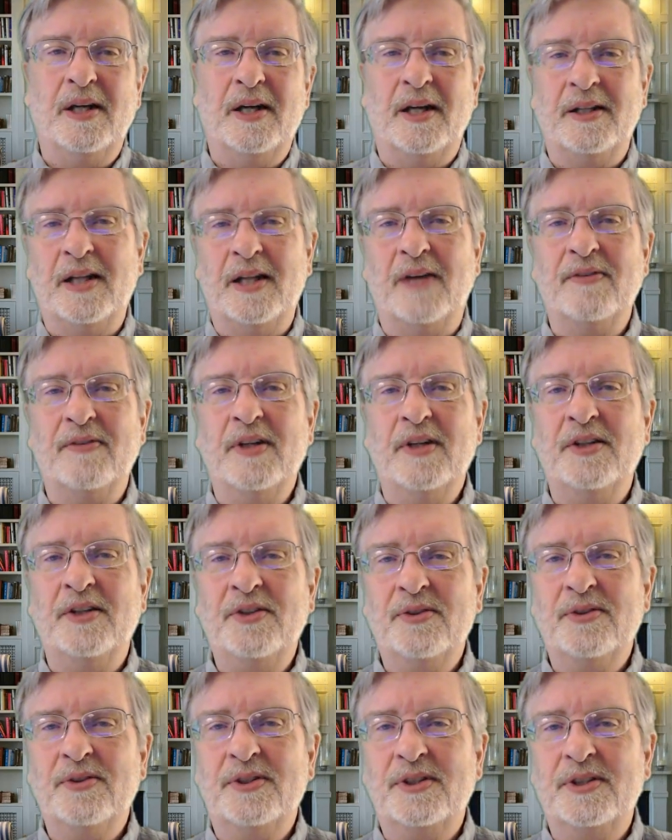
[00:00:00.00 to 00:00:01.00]
11, and
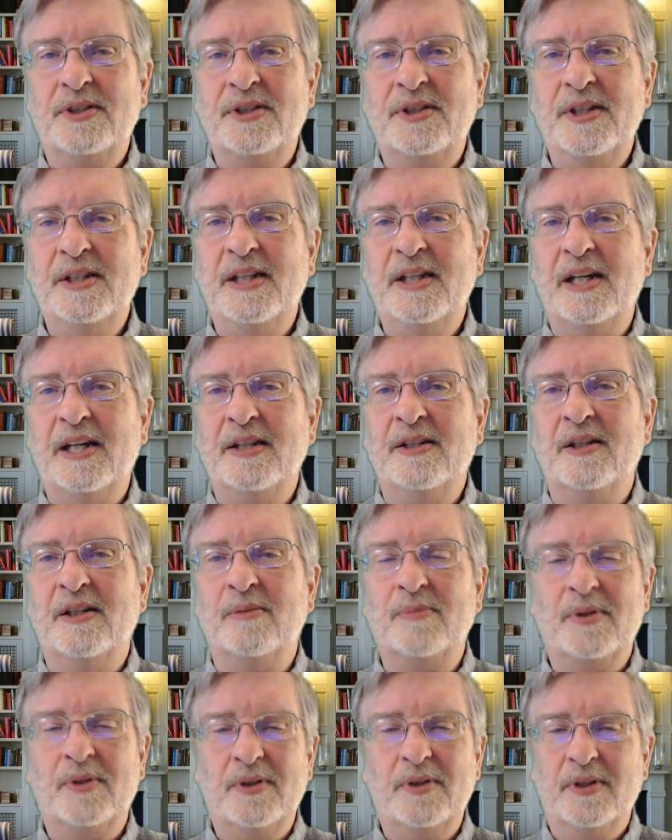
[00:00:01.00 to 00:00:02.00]
you'll see that
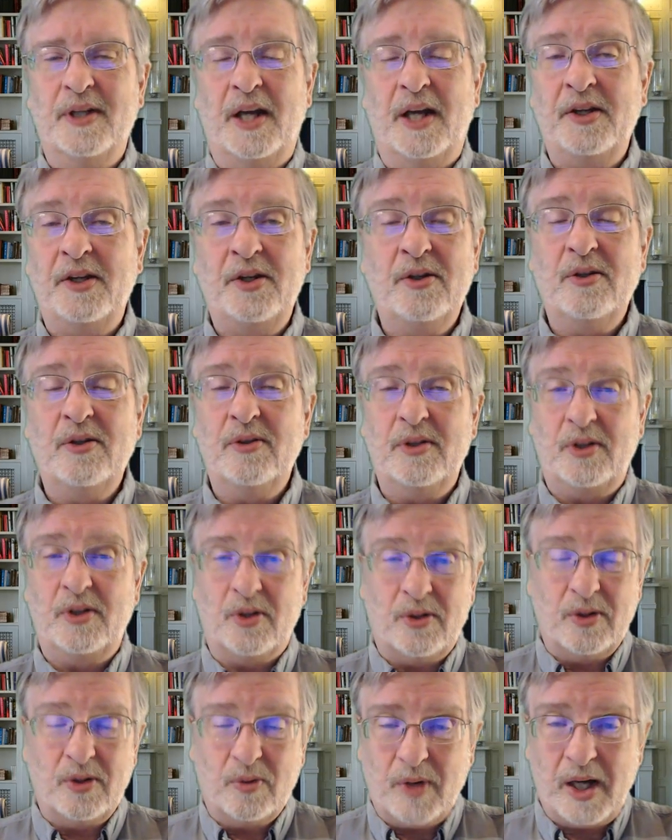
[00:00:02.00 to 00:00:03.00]
number, and you
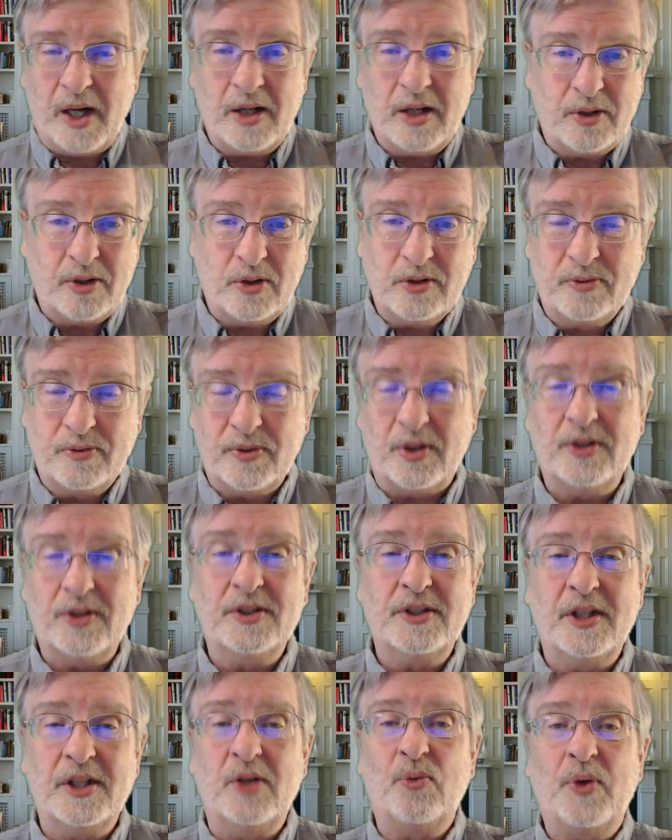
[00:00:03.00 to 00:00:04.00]
go around those
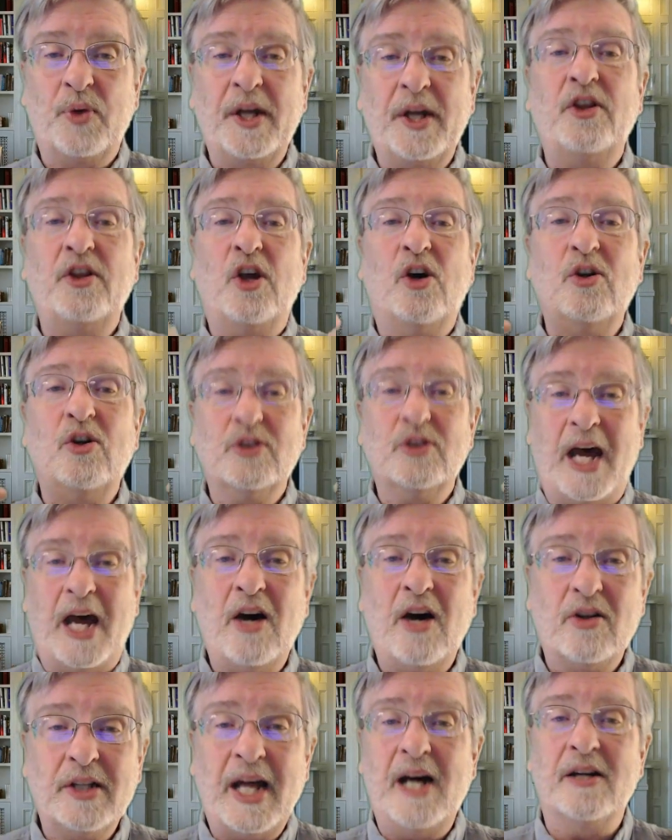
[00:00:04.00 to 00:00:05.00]
verses and read those
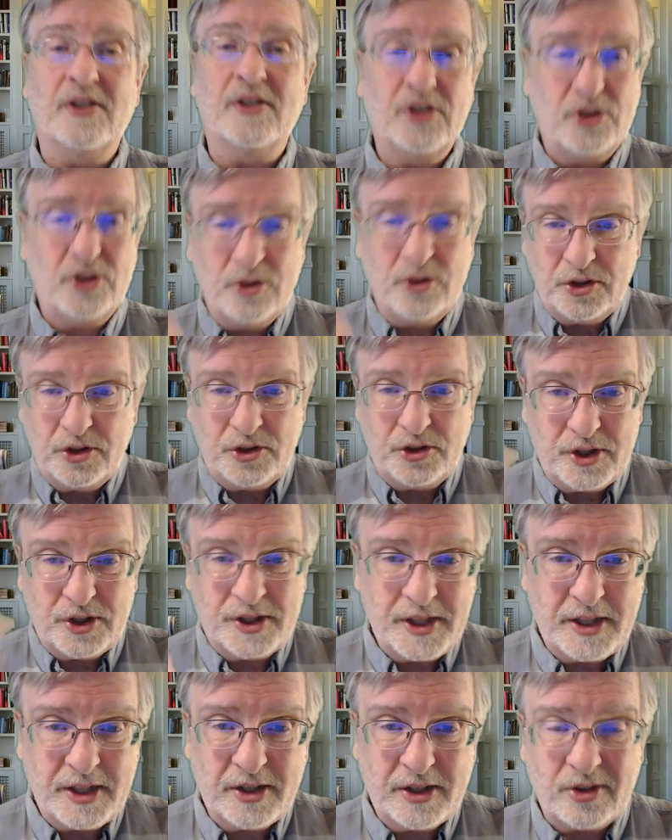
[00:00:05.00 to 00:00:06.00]
out loud as soon as you
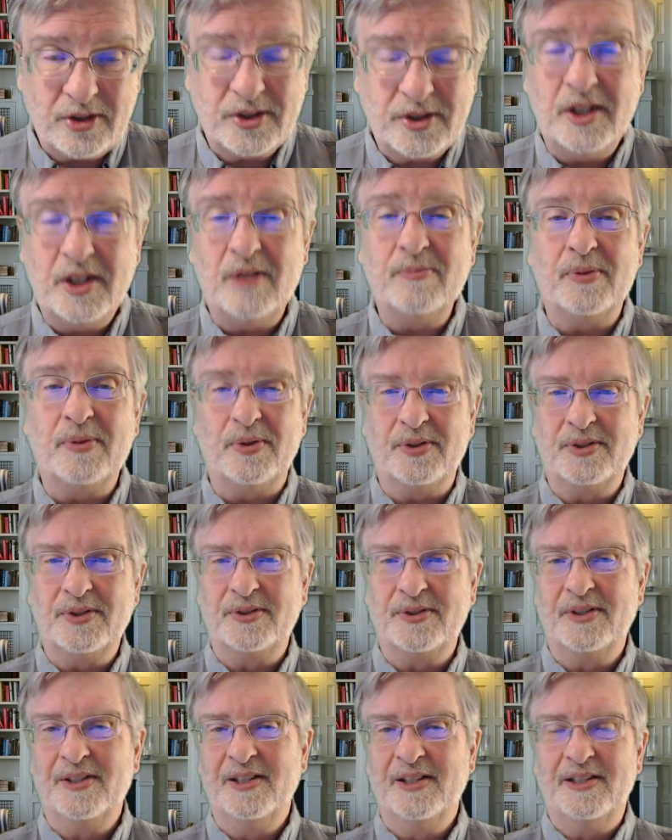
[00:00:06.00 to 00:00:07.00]
see those
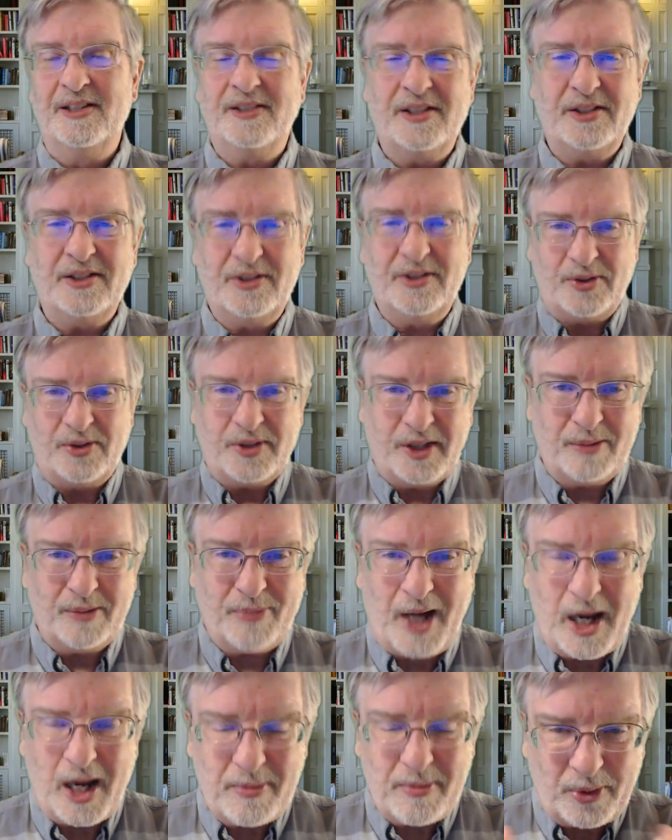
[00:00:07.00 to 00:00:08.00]
numbers. Just go to the
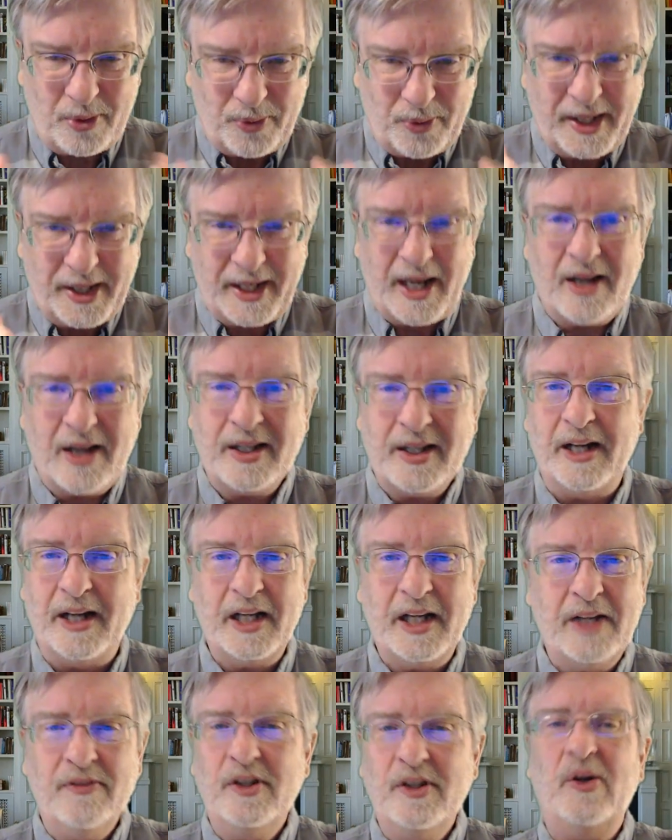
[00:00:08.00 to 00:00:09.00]
Bible and read it out loud,
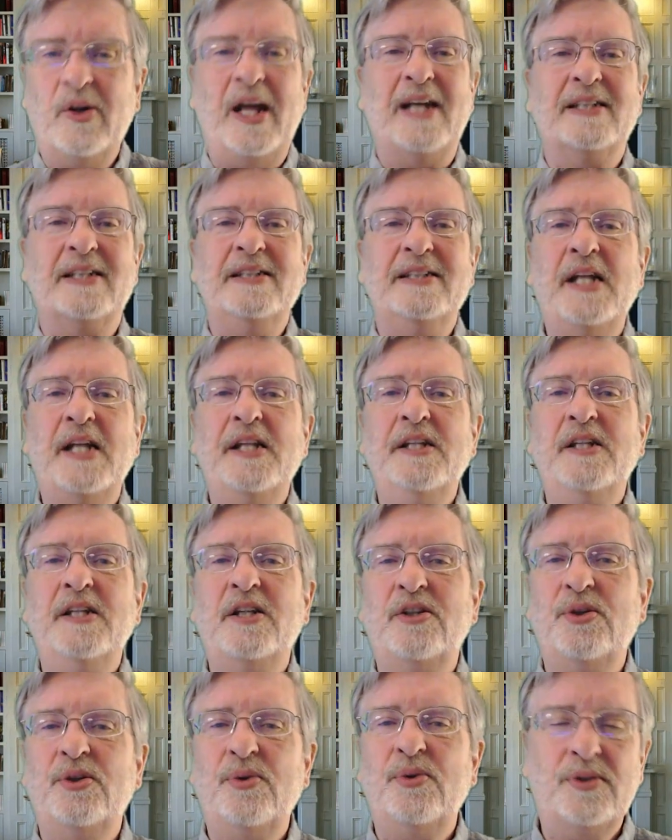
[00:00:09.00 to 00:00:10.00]
even though it has nothing to
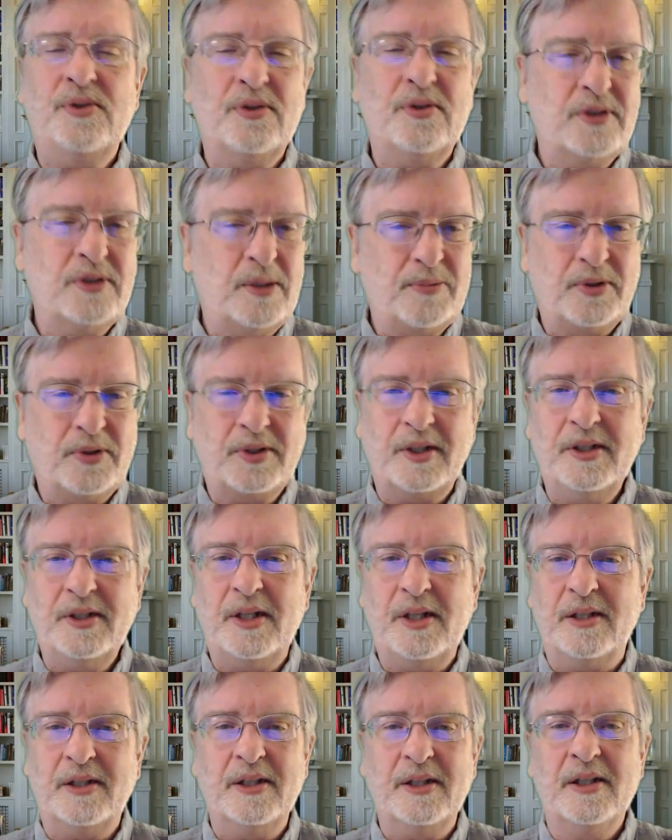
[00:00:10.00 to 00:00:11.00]
do with those numbers or
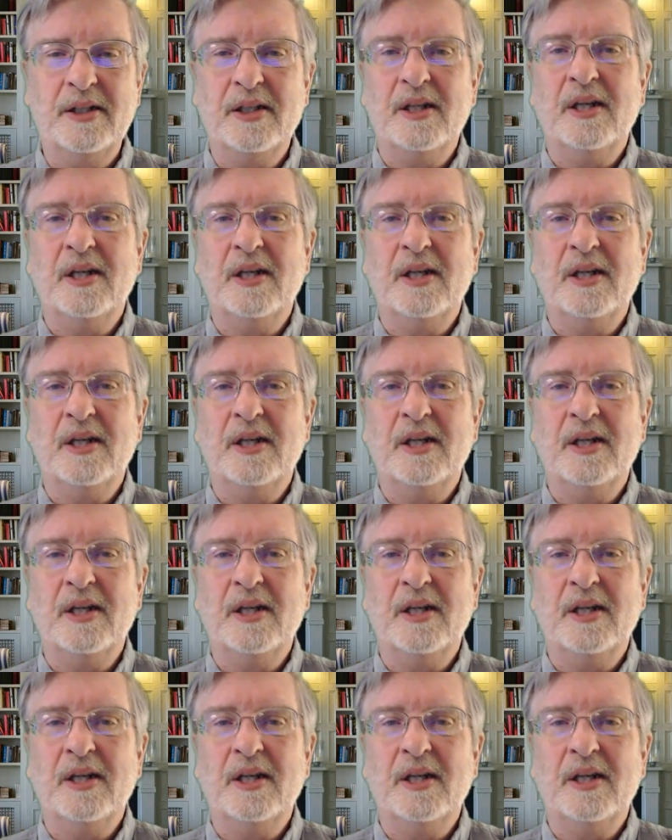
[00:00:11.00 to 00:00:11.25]
nothing.